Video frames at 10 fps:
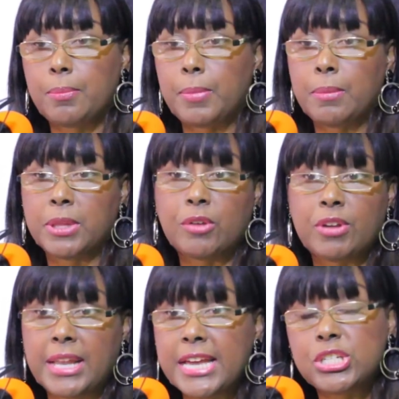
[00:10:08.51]
public
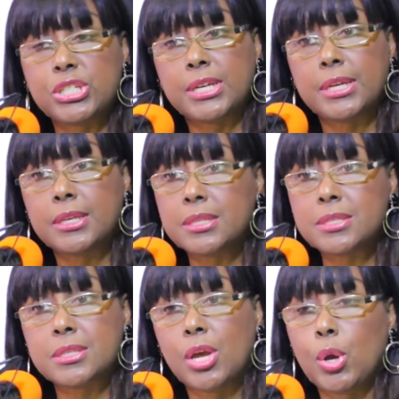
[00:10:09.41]

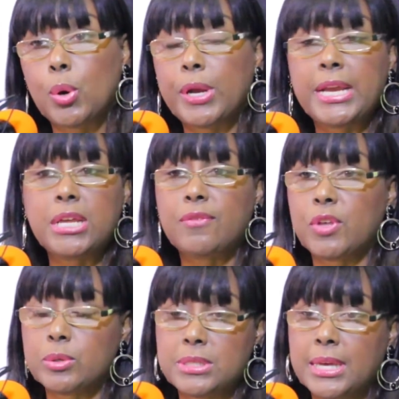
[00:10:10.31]
relations or any of
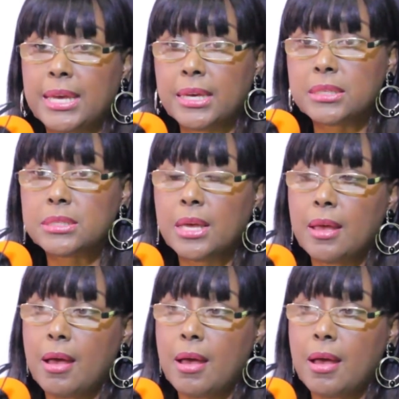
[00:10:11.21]
those things